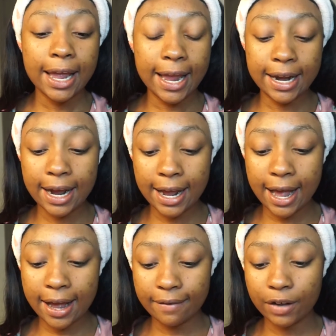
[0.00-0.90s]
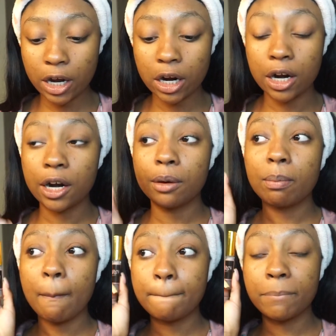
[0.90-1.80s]
and I have
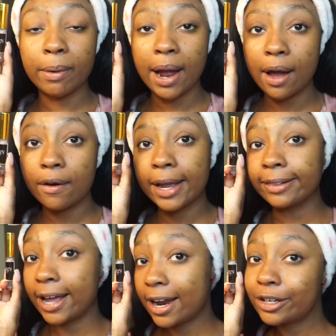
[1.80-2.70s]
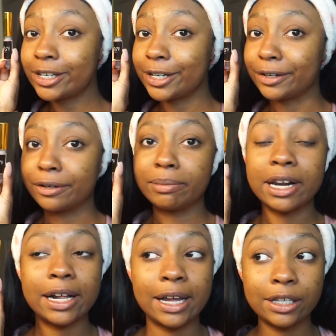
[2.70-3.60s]
her brow and lash serum
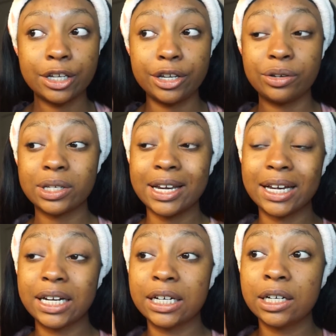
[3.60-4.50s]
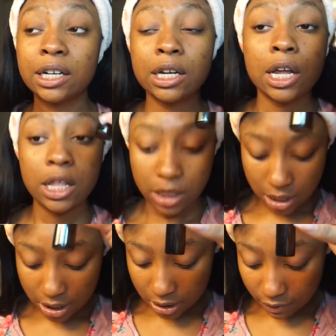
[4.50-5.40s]
that I like to use. And
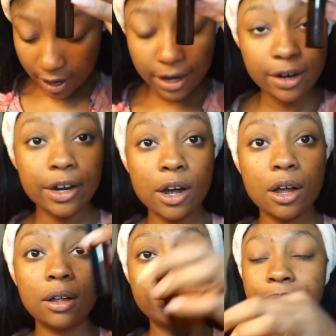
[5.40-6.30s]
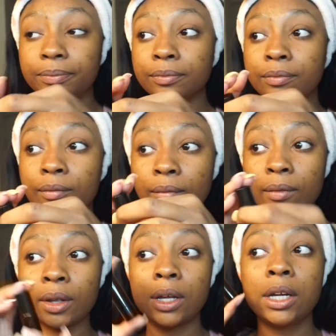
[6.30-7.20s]
this right here, y'all,
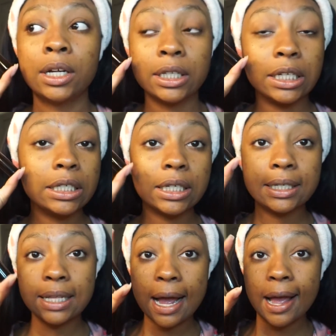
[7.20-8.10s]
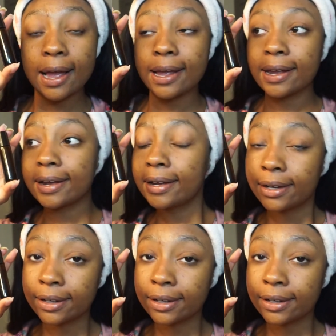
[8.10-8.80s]
this is like